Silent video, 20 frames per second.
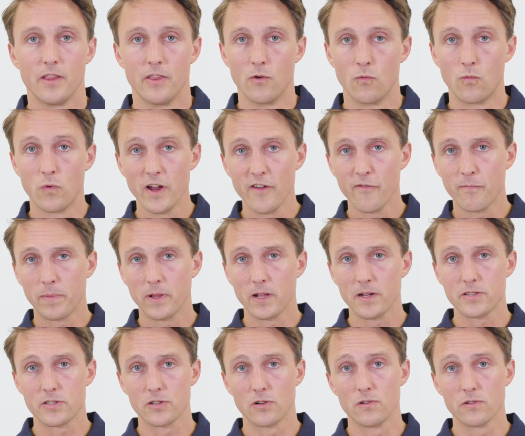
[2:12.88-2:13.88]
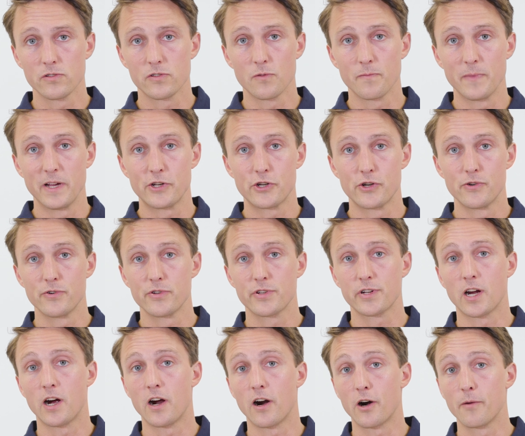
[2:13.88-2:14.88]
The Wave Plus also measures
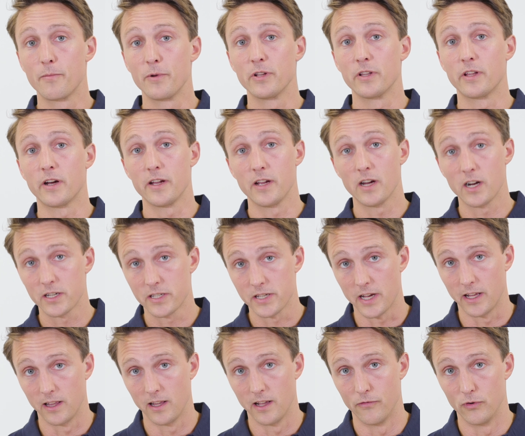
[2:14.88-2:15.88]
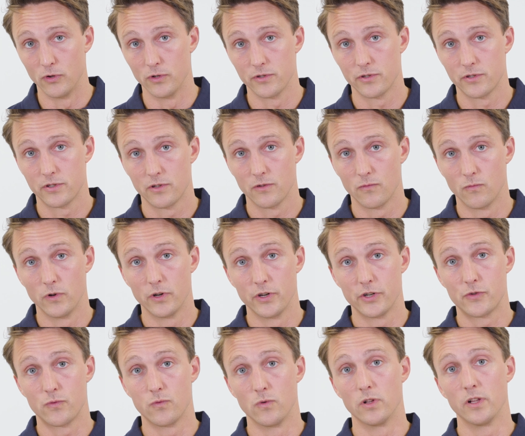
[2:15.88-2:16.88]
carbon dioxide levels,
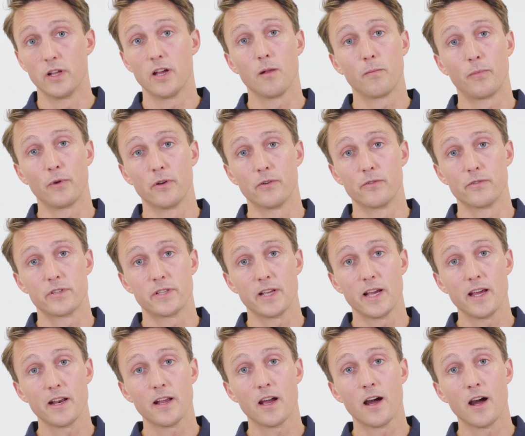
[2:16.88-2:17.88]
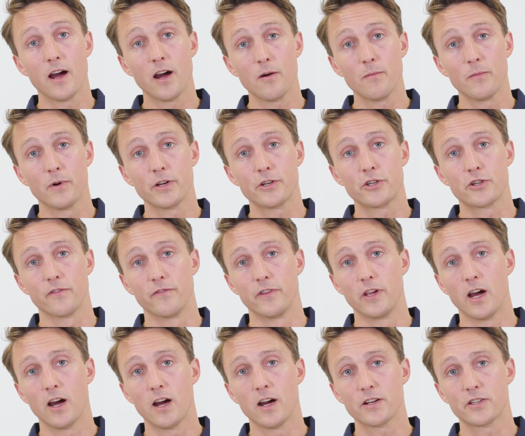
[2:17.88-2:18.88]
which will help you understand how much of
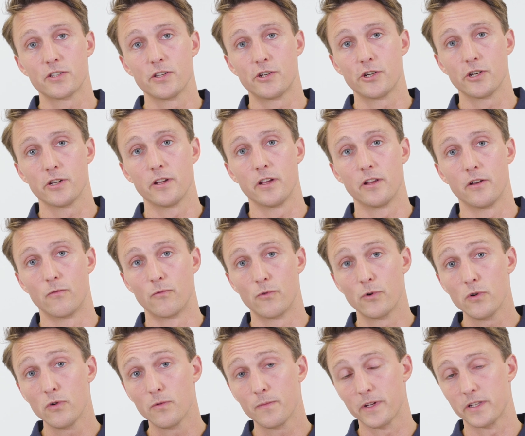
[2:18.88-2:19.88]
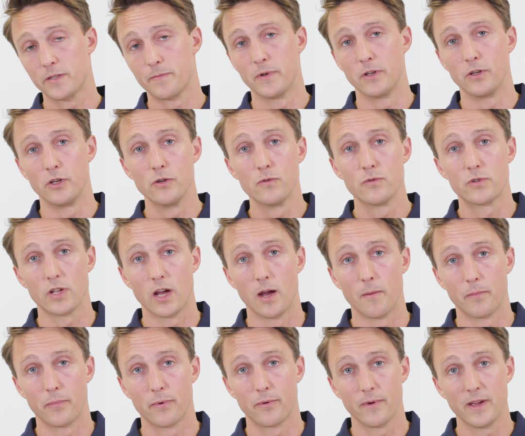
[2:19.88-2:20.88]
the oxygen in a room that's been used
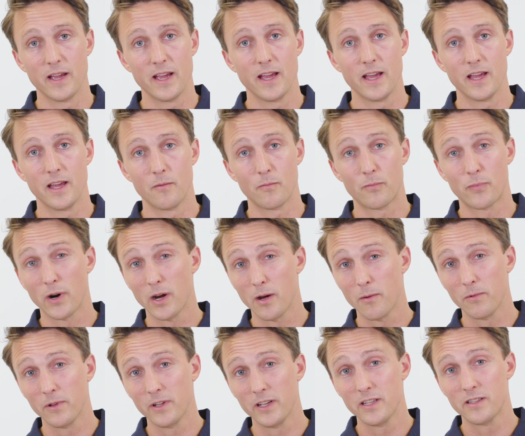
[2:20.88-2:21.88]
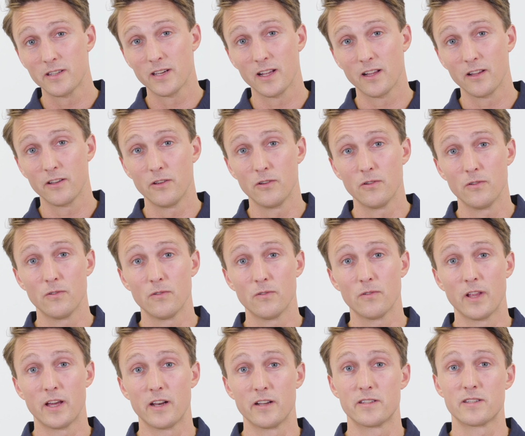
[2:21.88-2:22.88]
up, and probably tell
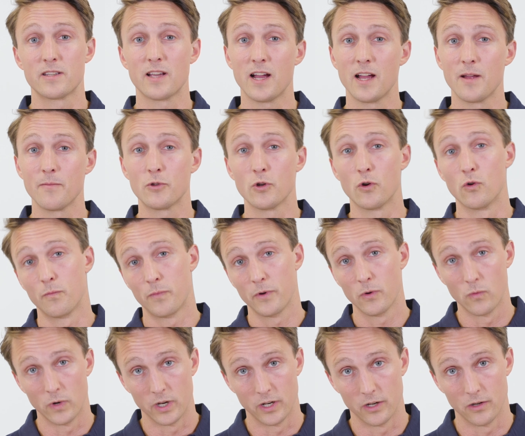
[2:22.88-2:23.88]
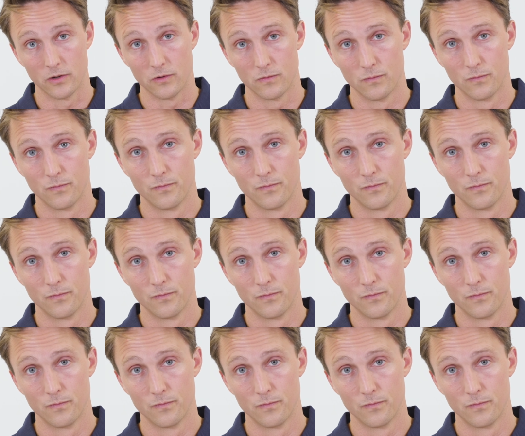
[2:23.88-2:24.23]
you that it's time to open a window.